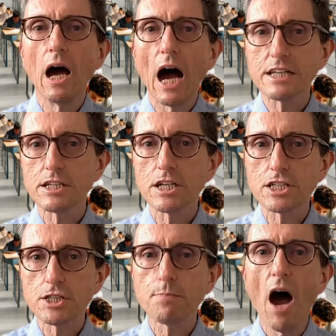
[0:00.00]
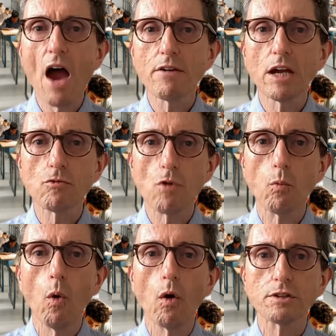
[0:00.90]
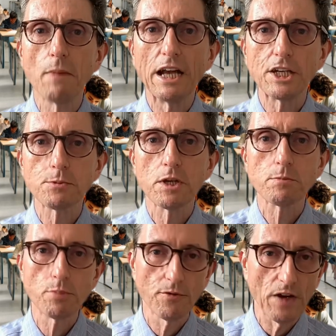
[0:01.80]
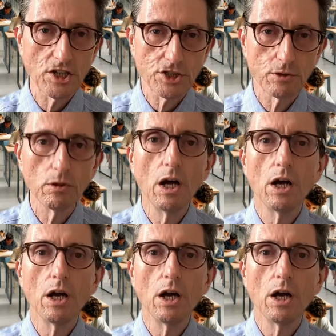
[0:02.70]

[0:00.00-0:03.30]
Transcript: As an aspiring reward management professional,